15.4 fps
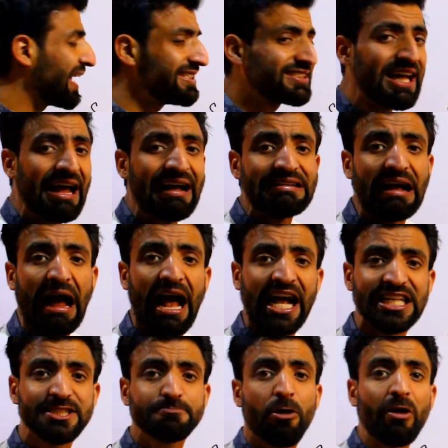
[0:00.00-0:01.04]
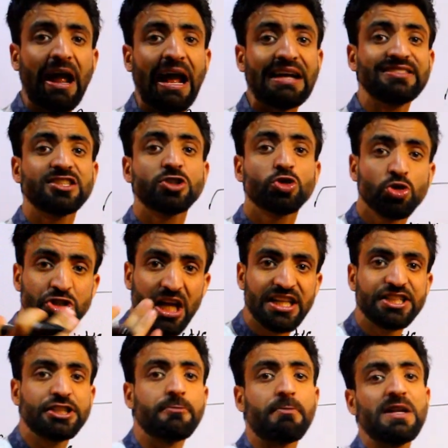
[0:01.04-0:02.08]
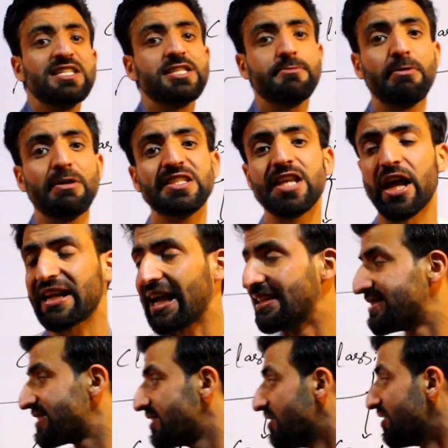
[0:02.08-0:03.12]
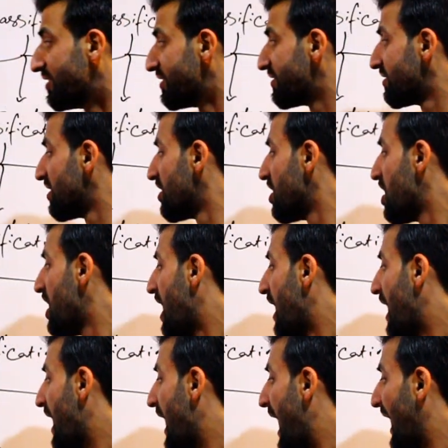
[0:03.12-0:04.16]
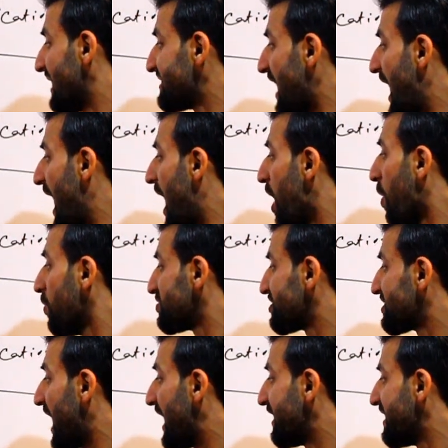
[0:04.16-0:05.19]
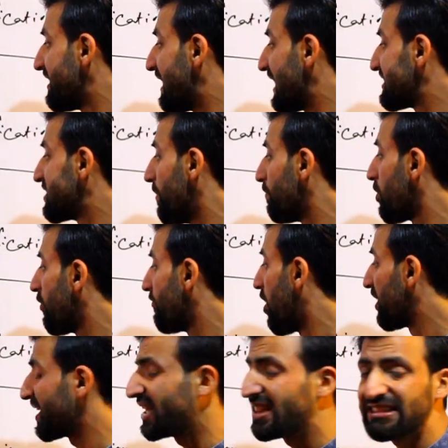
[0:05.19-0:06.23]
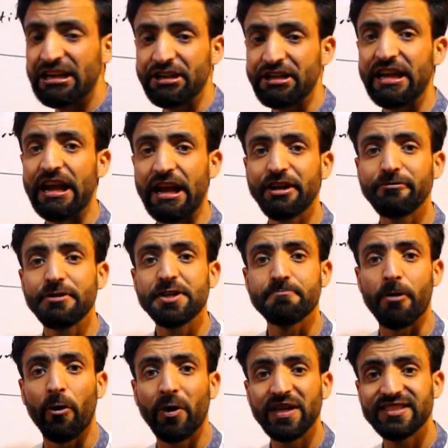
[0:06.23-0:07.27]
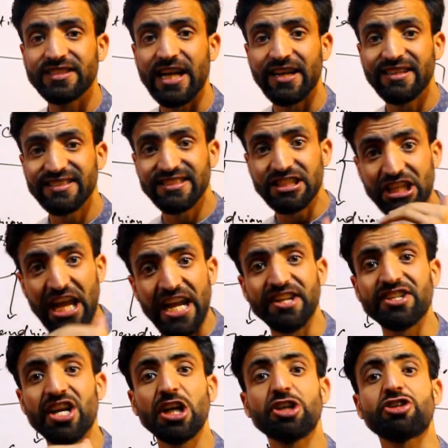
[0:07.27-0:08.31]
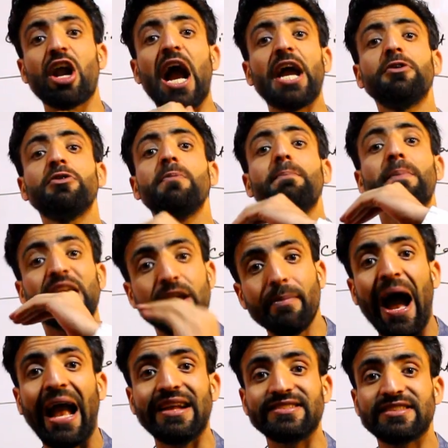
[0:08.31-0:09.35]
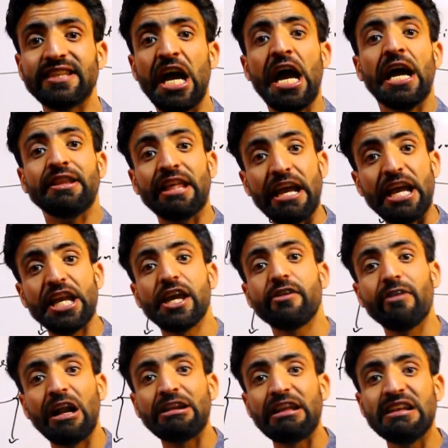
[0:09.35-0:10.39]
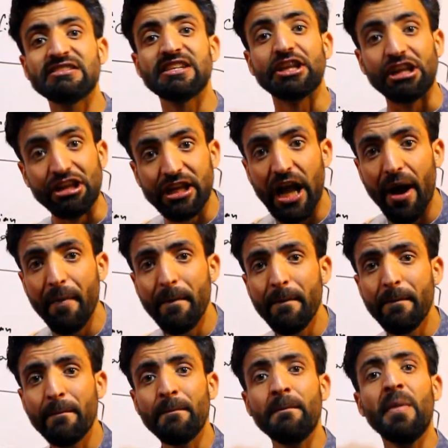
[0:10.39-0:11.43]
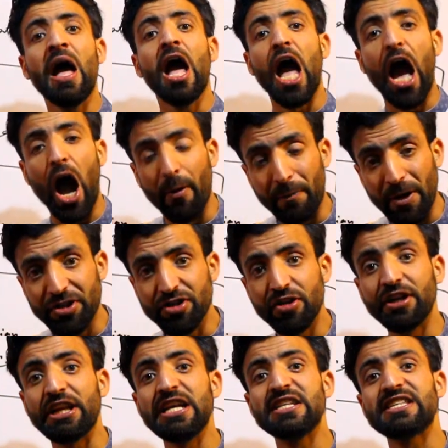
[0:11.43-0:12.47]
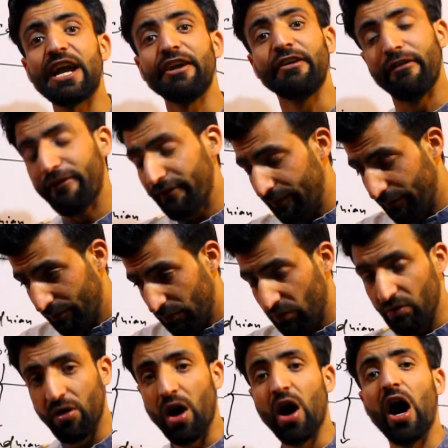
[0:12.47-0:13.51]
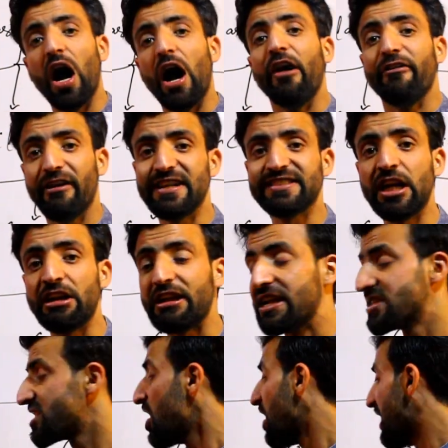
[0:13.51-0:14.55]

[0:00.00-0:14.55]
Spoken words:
as socialistic principles are concerned, as I have cited the example of Article 38, which provides that the state shall try to minimize the inequalities in income, opportunities and facilities.